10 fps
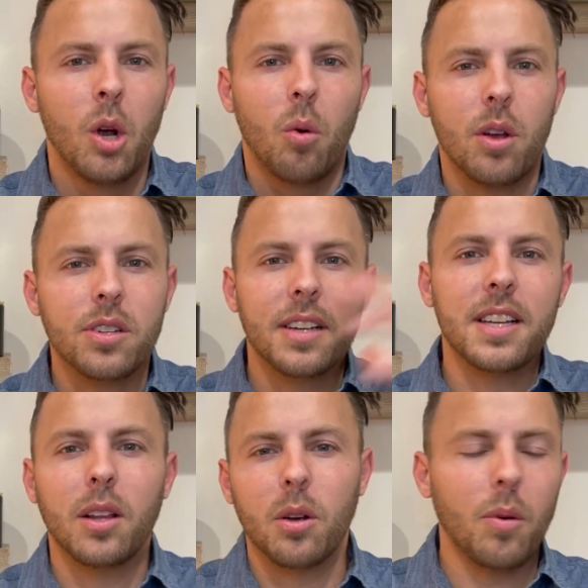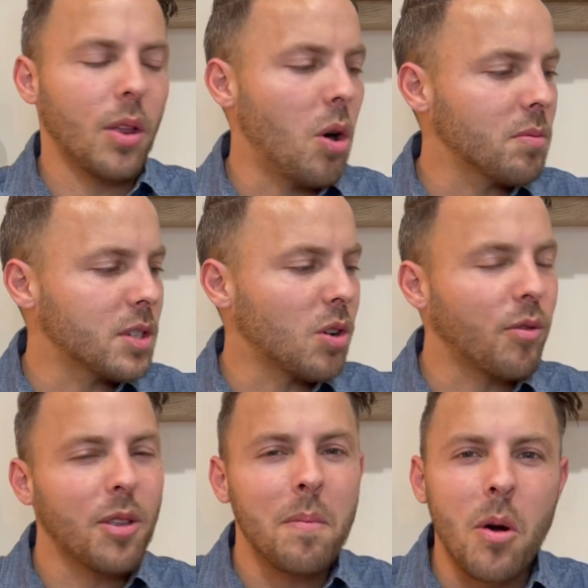We're also going to take a look at one of the homes that sold
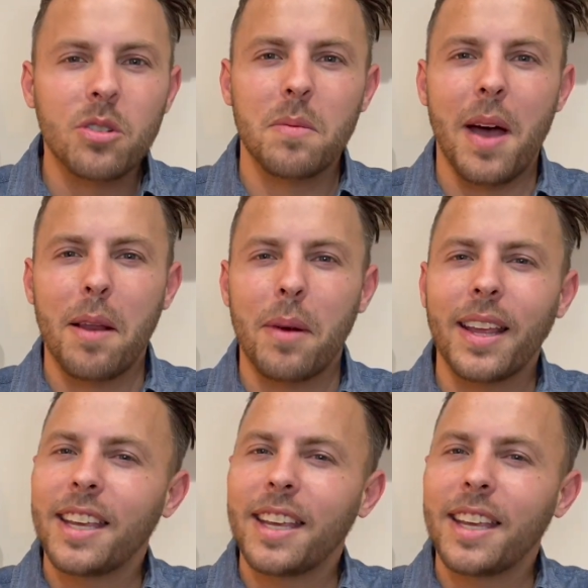for the most amount of money,